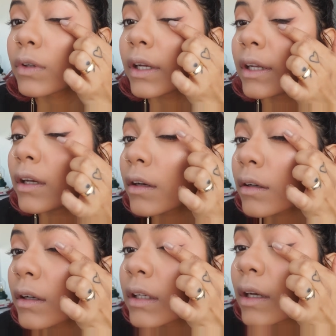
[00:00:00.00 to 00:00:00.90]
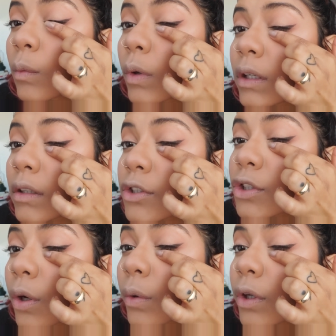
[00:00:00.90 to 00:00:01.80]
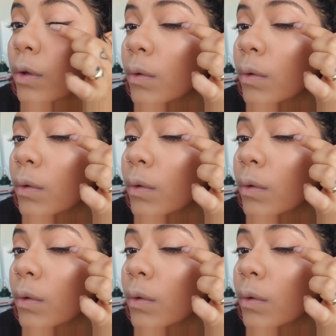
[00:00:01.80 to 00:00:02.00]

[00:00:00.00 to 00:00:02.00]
right here, and I wanted to show you